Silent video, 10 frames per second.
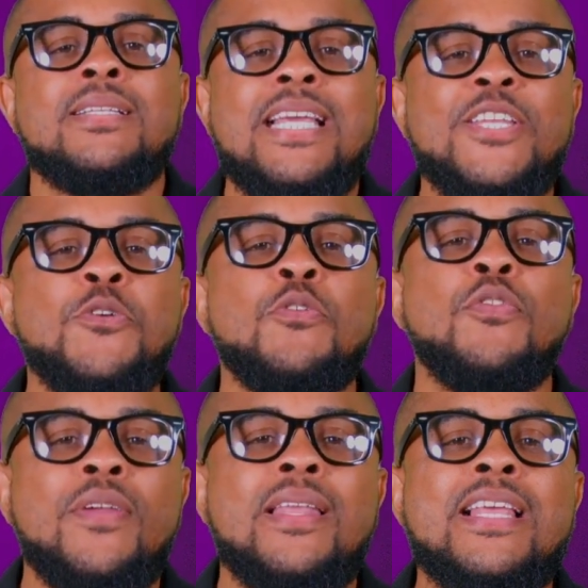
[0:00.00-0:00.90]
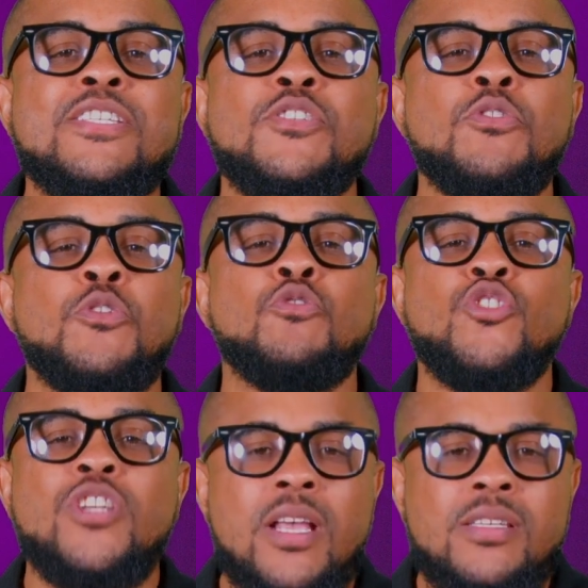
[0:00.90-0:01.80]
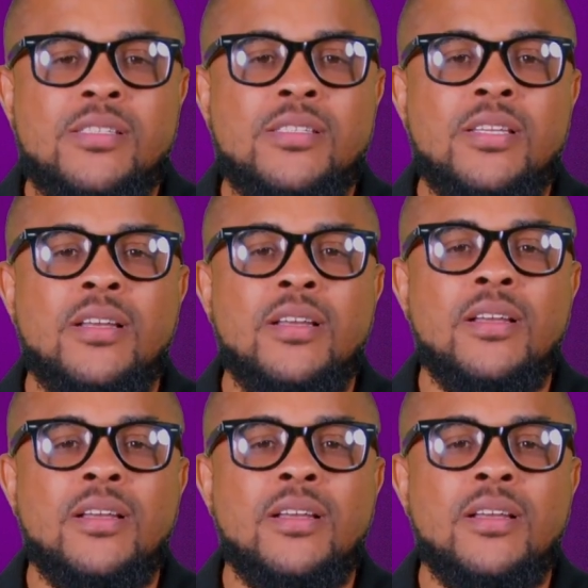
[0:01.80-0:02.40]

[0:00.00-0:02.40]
Did you feel as though you just